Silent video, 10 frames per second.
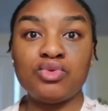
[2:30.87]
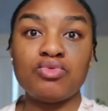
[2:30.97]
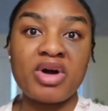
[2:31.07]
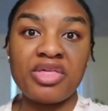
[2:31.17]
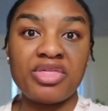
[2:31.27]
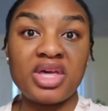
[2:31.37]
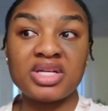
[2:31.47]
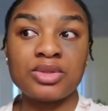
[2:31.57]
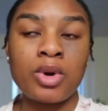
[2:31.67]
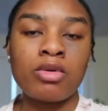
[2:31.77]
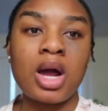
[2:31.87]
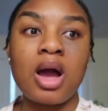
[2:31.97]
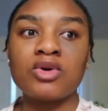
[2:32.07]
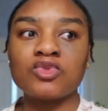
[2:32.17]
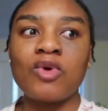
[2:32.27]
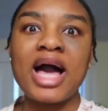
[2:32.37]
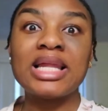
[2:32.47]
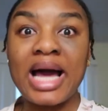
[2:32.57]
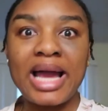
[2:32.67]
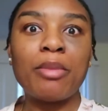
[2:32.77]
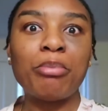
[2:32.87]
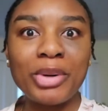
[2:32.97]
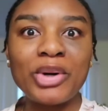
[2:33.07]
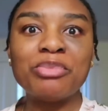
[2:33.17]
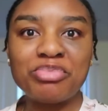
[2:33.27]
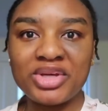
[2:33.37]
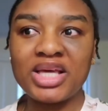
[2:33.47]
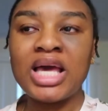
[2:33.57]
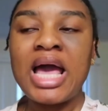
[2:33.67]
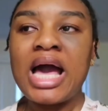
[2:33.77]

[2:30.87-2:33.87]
do my things around the house while I am pumping,